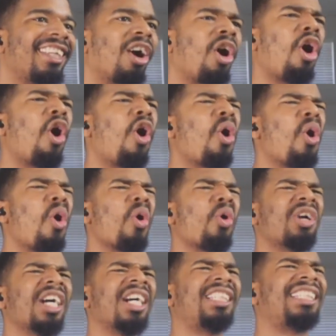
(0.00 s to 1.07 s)

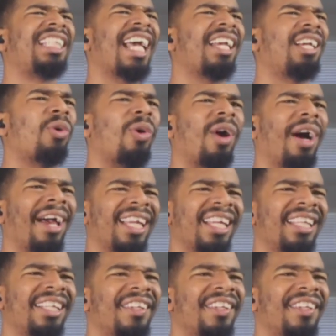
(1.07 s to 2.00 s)
Oh, good takeaway.